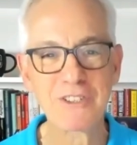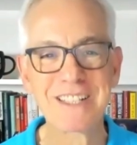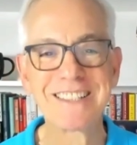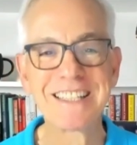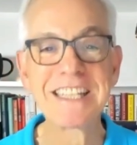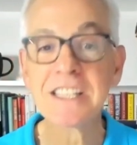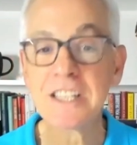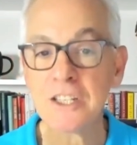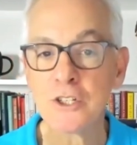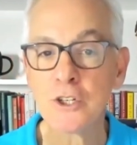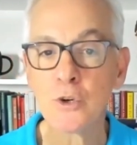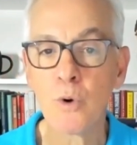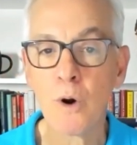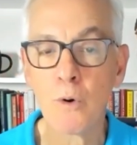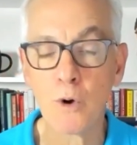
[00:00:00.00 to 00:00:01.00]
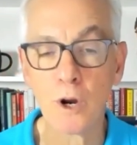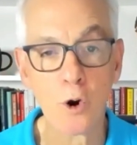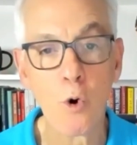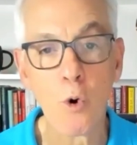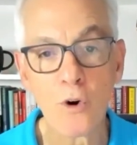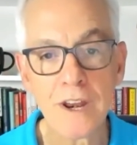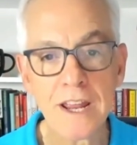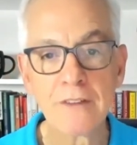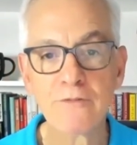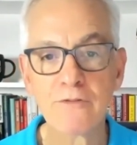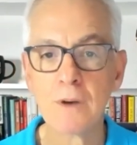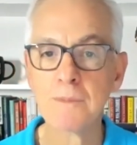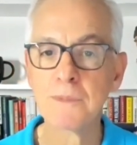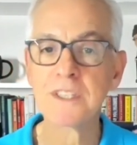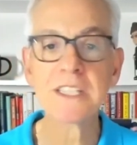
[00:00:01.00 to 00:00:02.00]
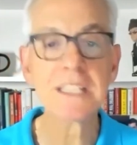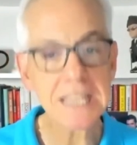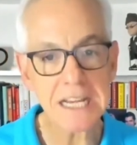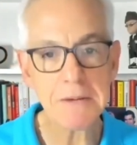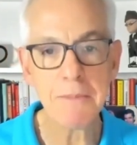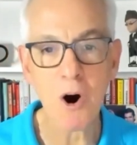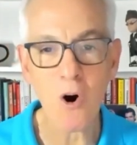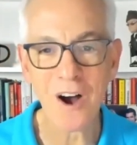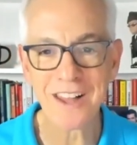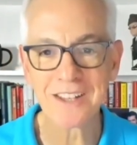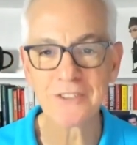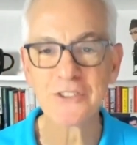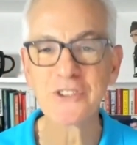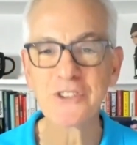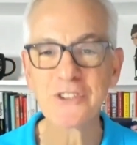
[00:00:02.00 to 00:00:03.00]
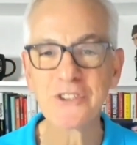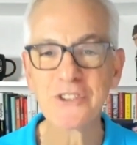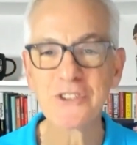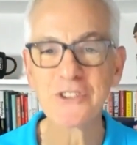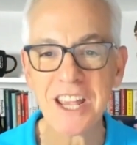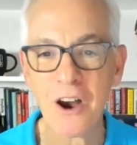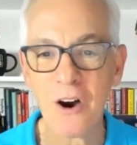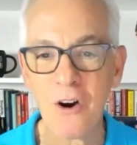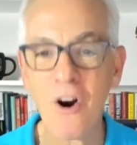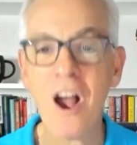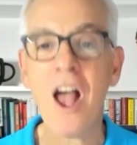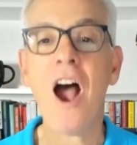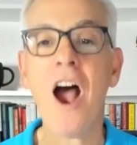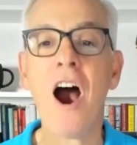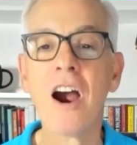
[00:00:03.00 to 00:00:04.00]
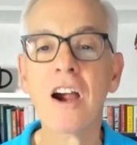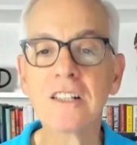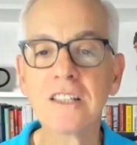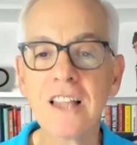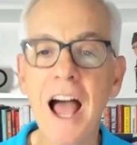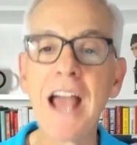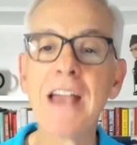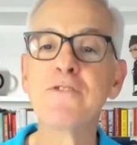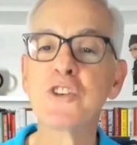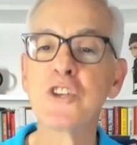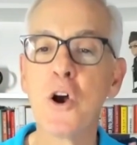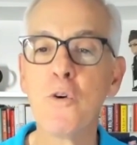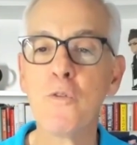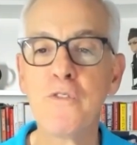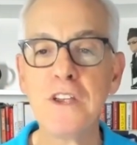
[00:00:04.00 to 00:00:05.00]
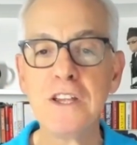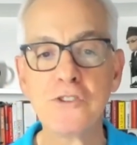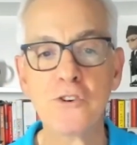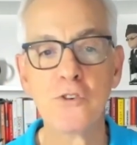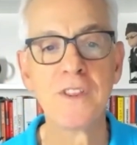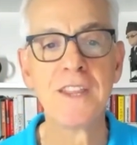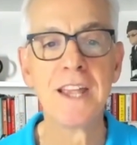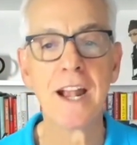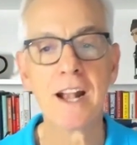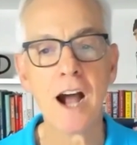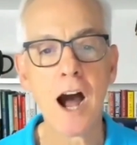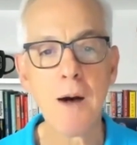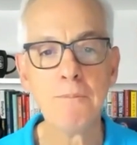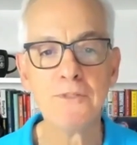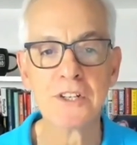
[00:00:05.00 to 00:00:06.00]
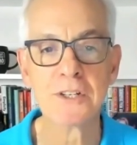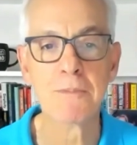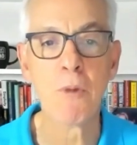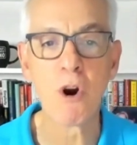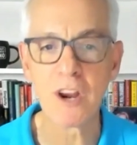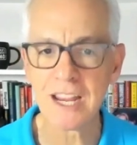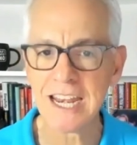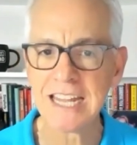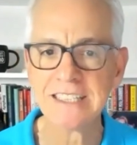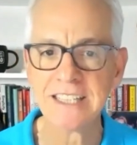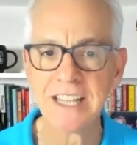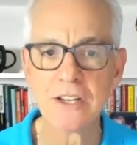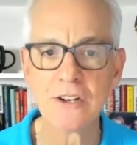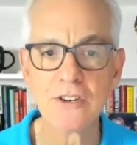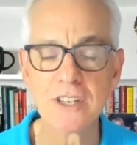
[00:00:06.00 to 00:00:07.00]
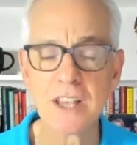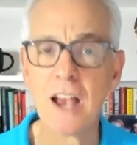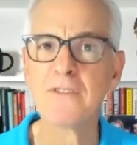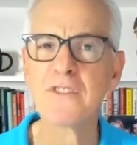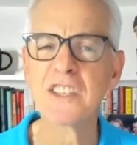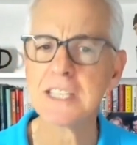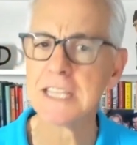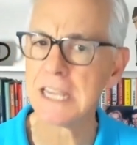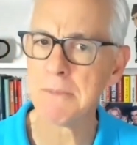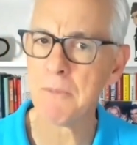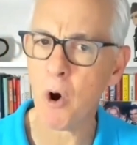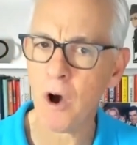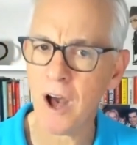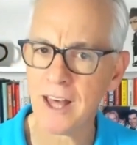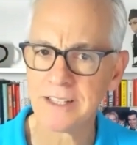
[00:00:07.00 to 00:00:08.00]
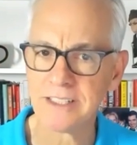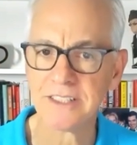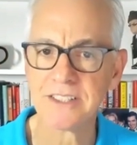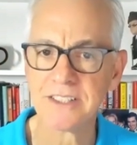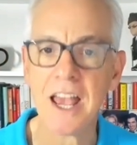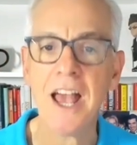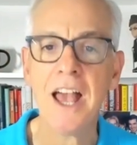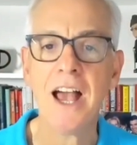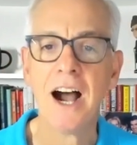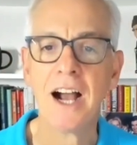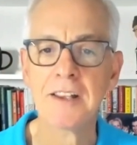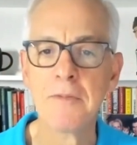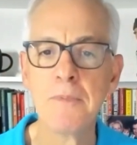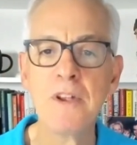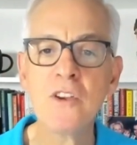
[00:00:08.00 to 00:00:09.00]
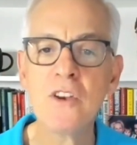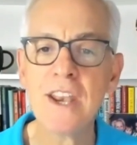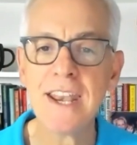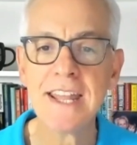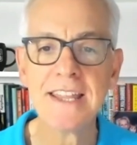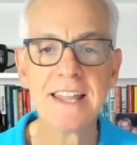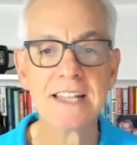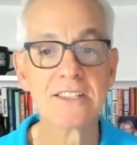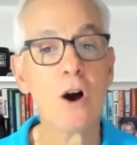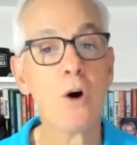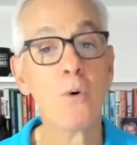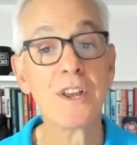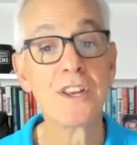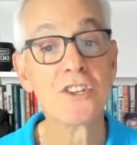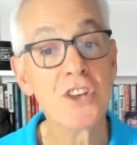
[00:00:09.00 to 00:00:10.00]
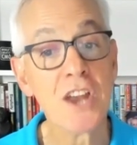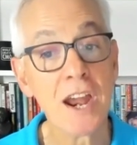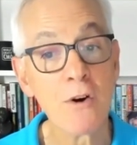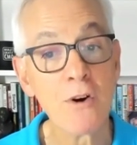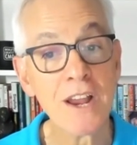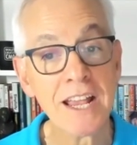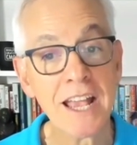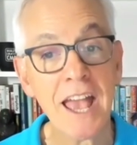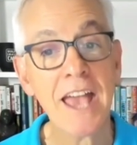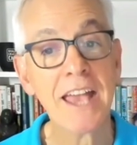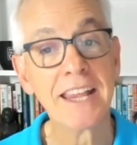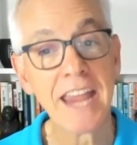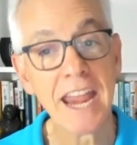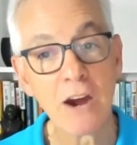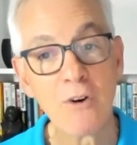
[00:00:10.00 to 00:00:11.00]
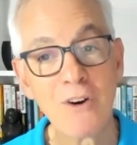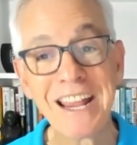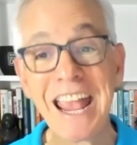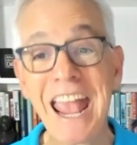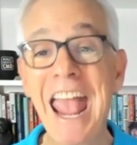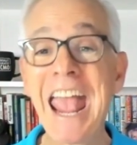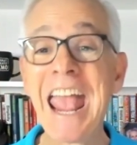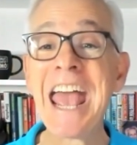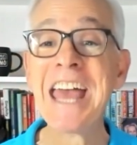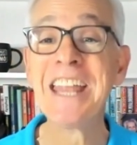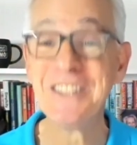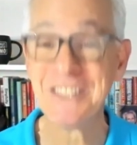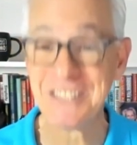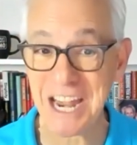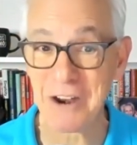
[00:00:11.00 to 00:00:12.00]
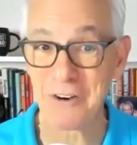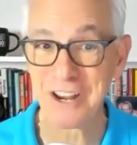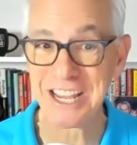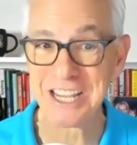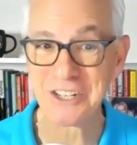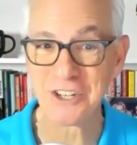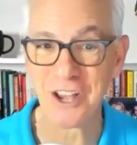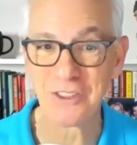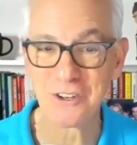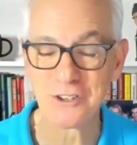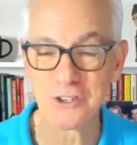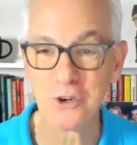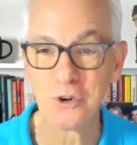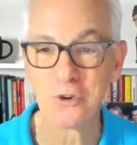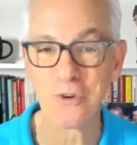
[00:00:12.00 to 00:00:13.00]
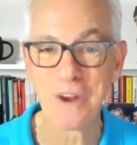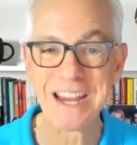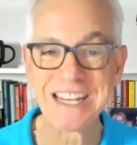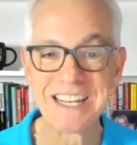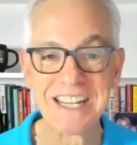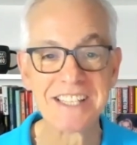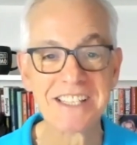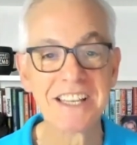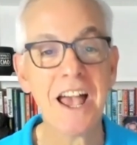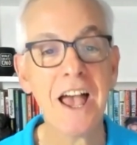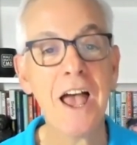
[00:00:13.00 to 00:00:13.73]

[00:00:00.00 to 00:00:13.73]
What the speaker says: to listen to a recording from CMO Huddles Studio, our live show featuring the accomplished marketing leaders of CMO Huddles, a community that's always sharing, caring, and daring each other to greatness.